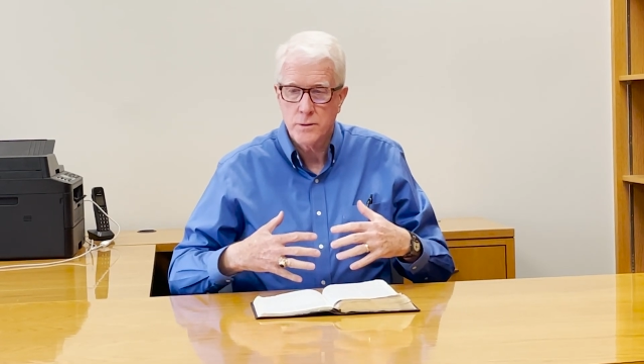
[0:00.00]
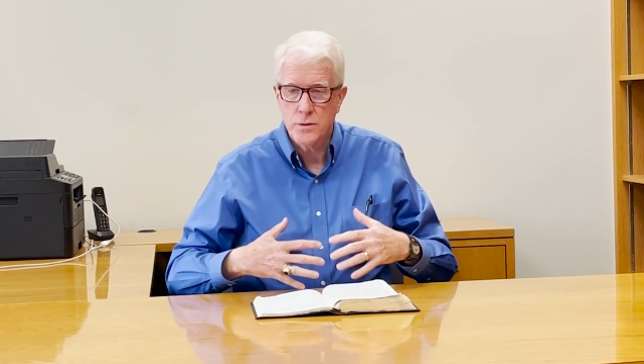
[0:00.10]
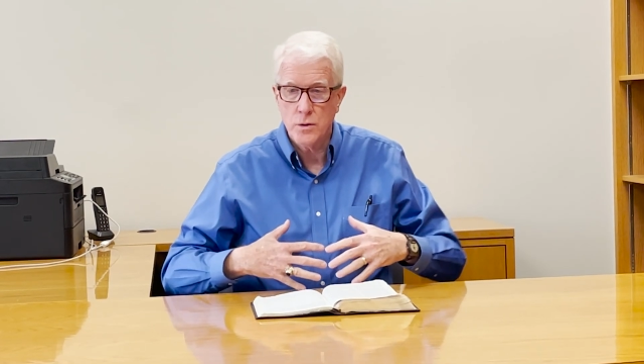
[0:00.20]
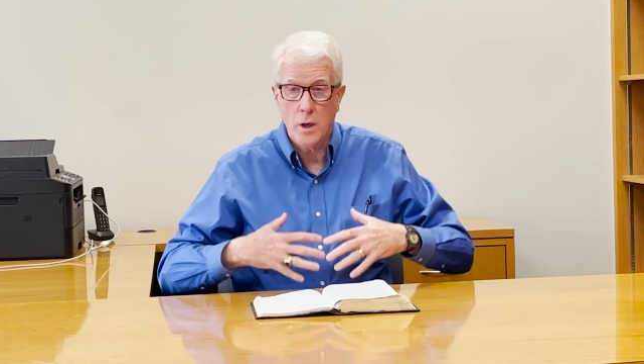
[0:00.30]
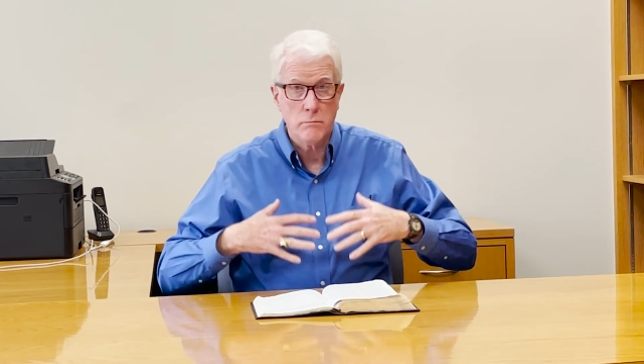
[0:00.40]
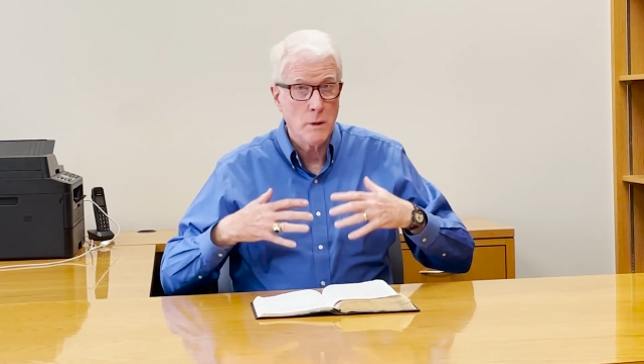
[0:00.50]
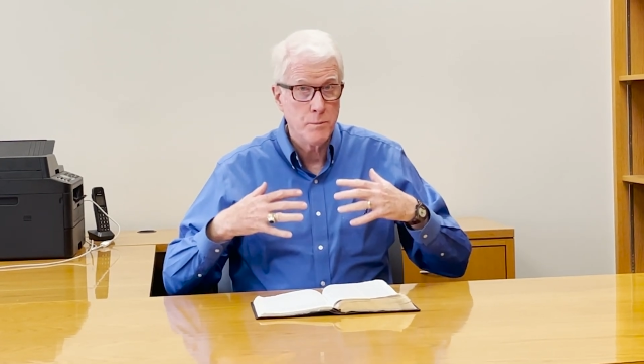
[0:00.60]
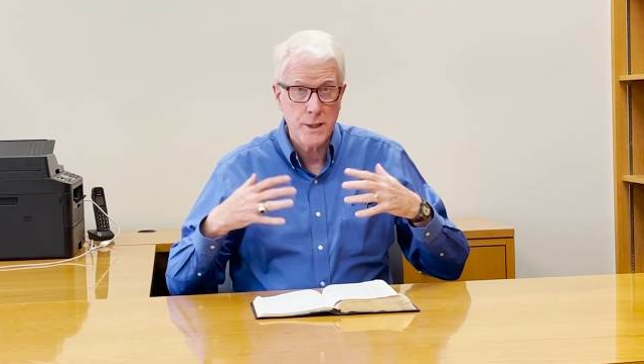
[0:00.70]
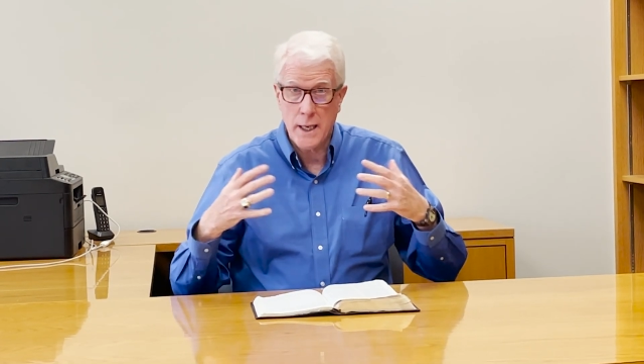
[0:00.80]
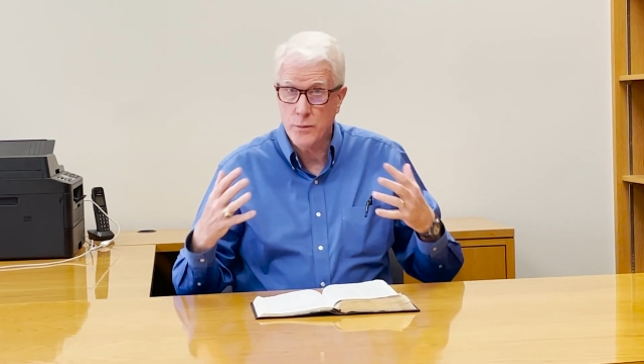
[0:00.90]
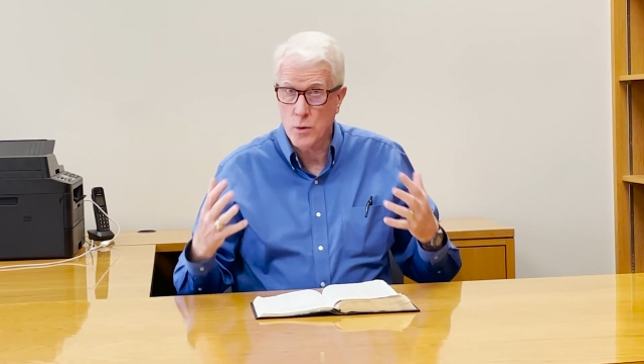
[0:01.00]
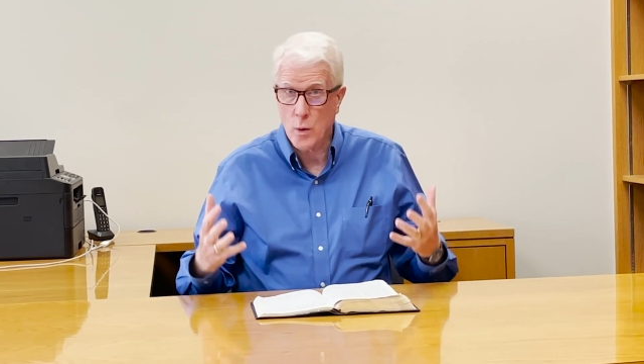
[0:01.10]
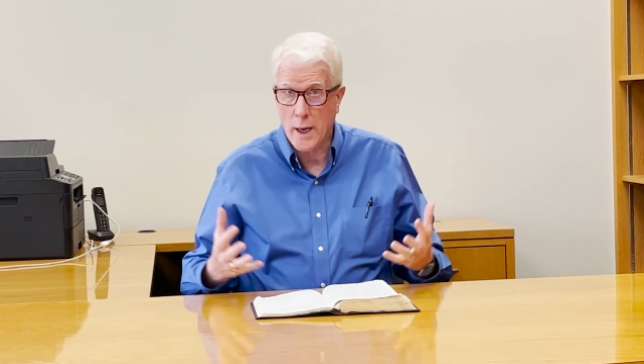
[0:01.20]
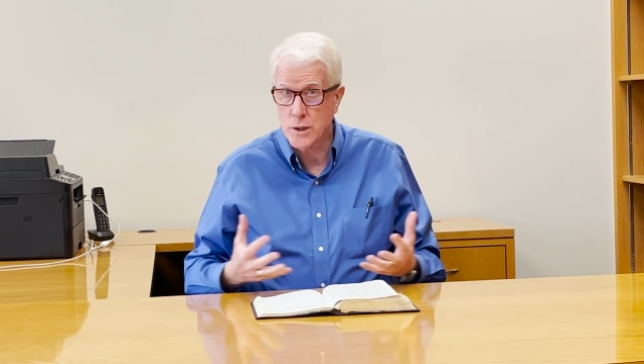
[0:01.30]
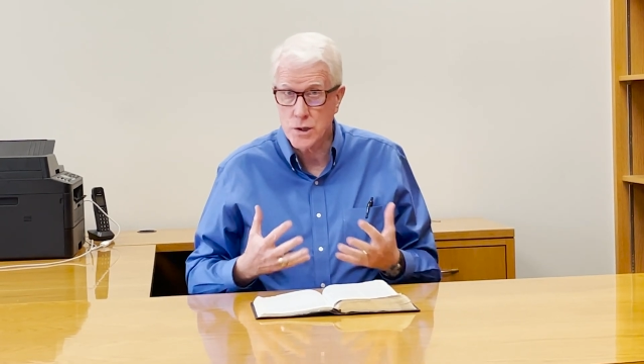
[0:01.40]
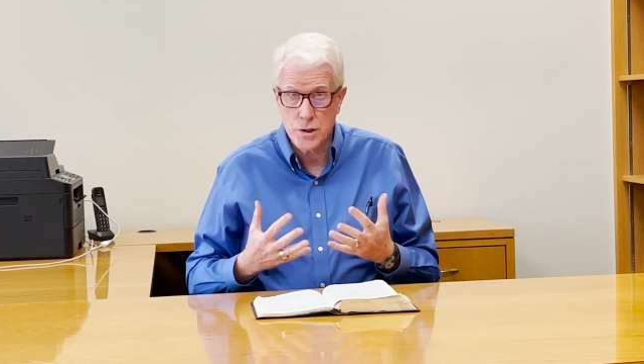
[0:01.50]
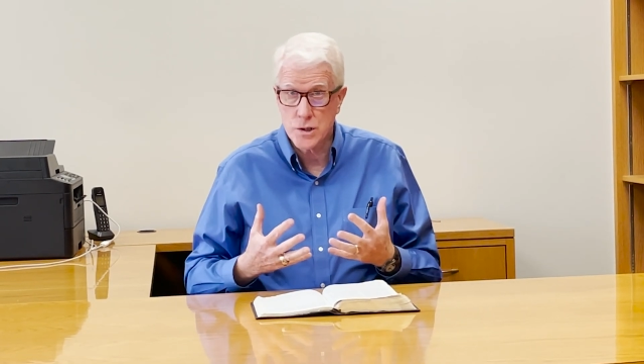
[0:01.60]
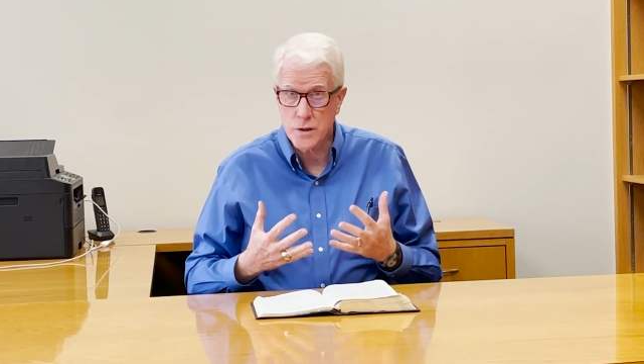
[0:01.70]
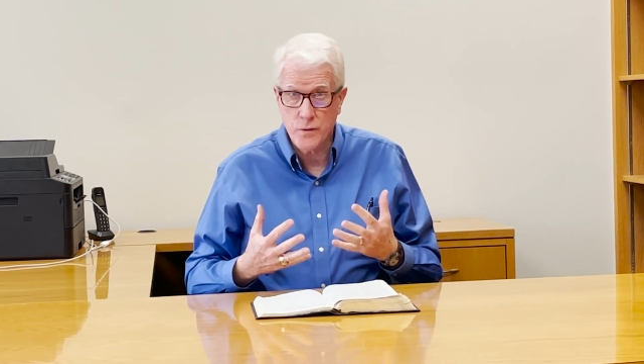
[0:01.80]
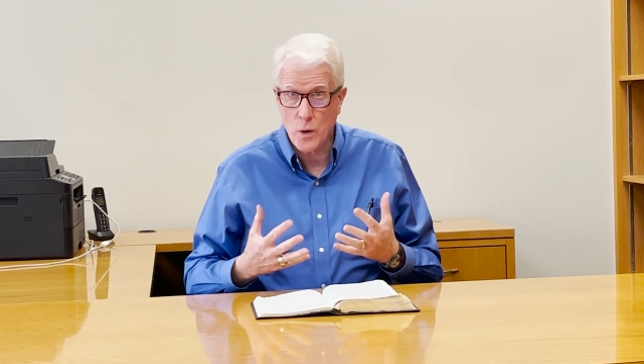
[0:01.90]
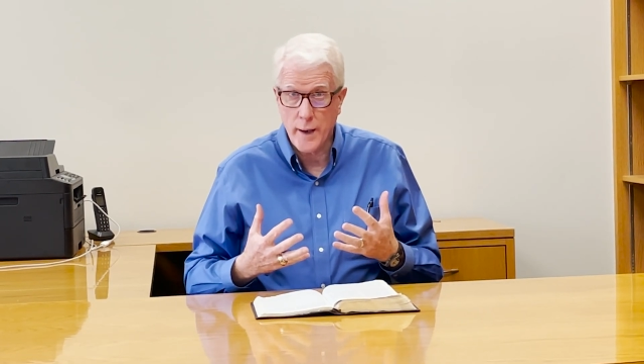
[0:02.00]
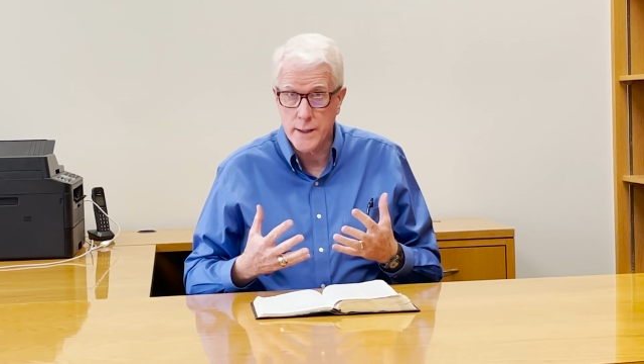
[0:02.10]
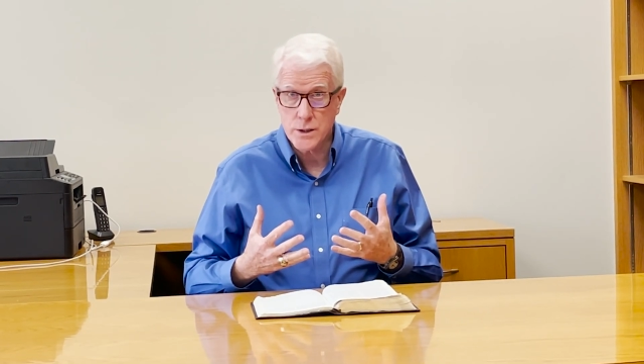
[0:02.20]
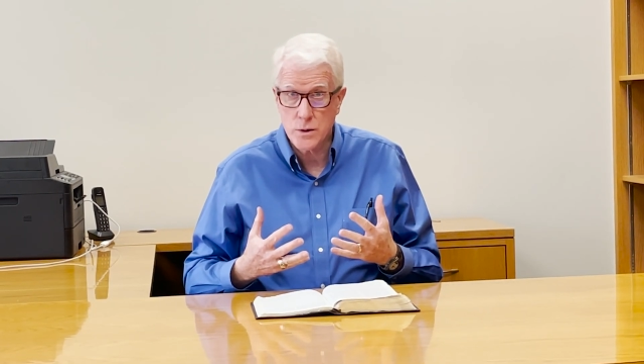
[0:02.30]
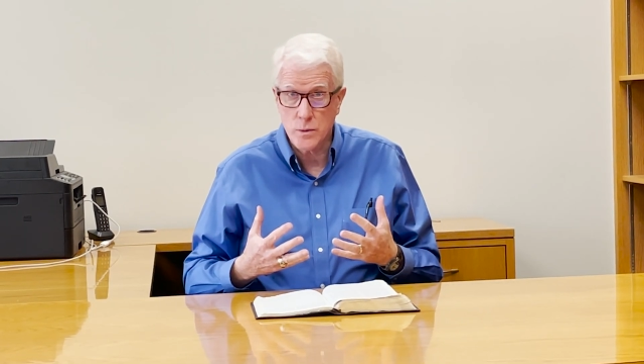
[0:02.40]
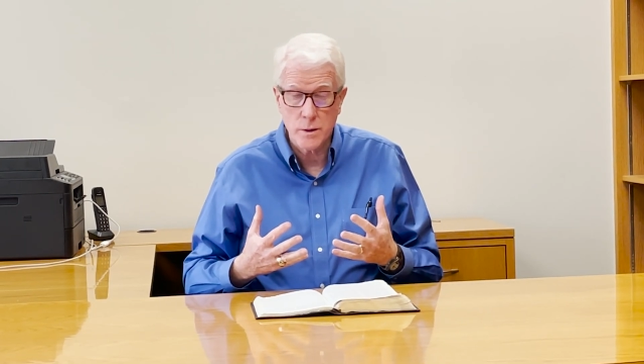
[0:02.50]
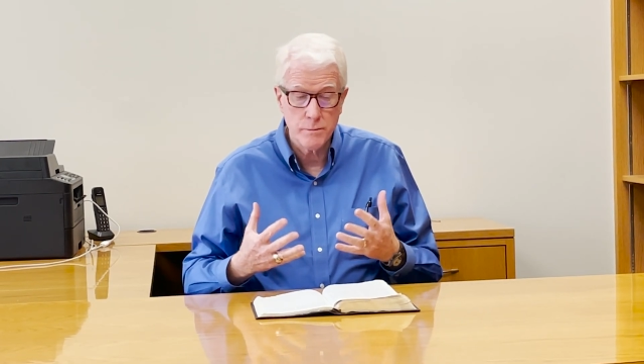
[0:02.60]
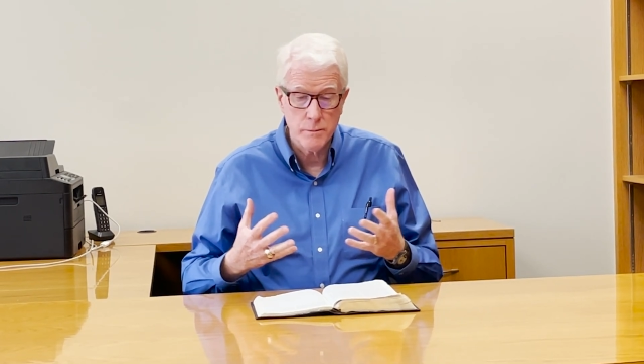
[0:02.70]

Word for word: to obtain the righteousness of Christ, what